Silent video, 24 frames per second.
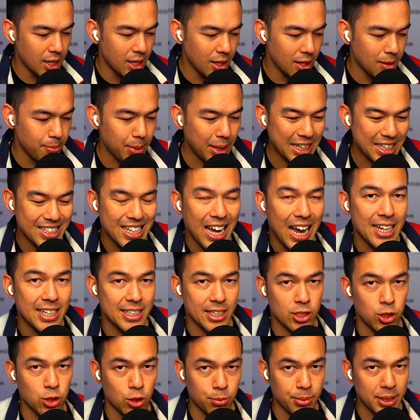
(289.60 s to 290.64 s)
being
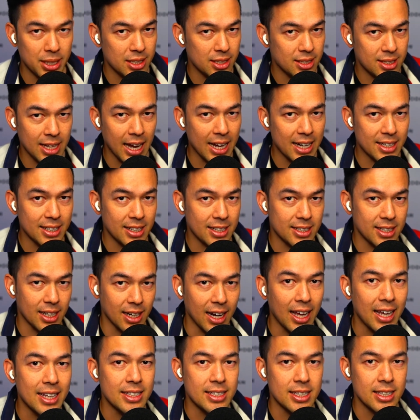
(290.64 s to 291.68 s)
tactical because tactics are
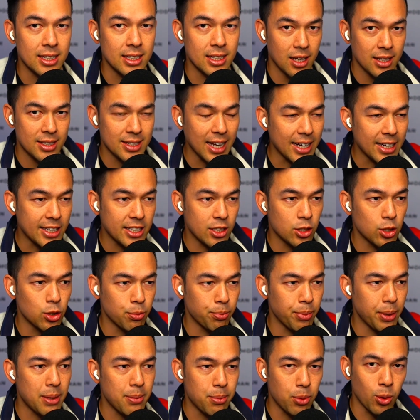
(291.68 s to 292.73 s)
lazy. Tactical
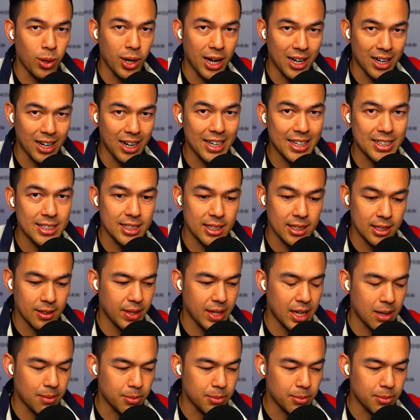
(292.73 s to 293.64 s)
people are lazy.